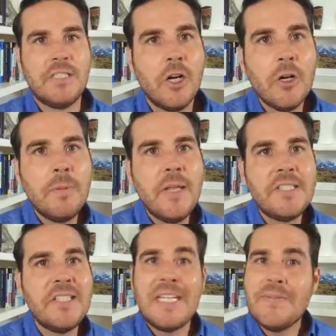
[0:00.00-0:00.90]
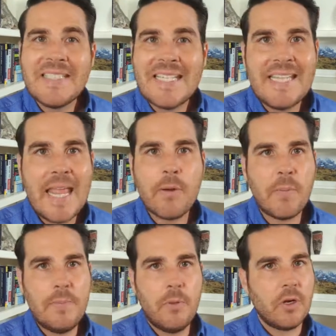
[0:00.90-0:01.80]
There are places even today where
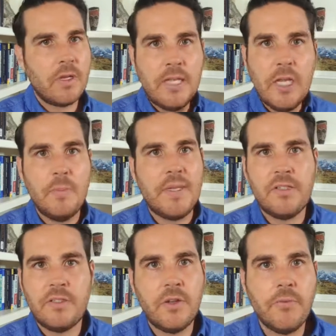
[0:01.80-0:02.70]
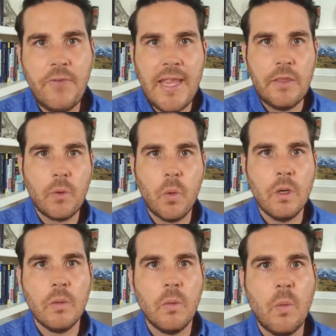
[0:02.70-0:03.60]
people are killed because of their faith,
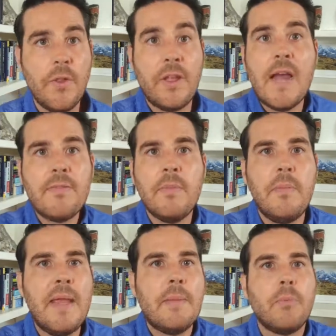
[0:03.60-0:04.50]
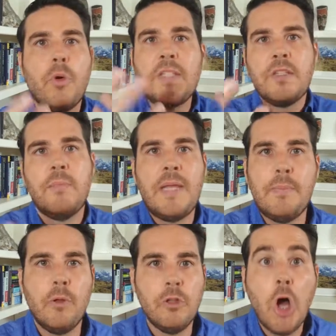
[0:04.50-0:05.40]
or where the government may imprison
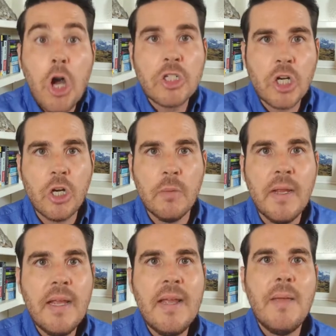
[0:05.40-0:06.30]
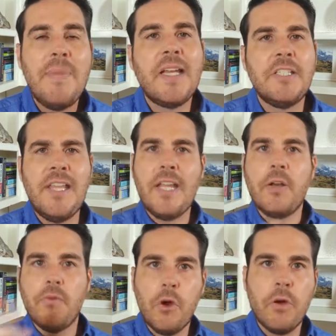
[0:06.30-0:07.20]
people long-term because they
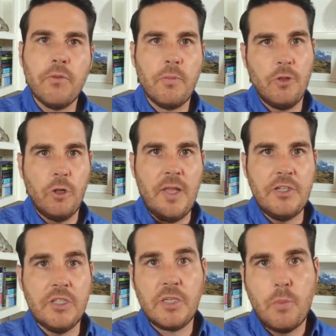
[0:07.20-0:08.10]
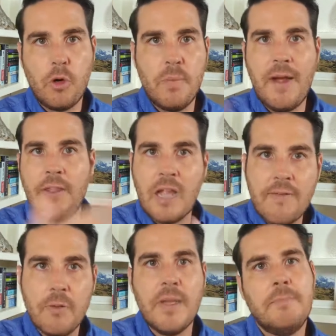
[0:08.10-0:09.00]
convert from the religion supported by the government.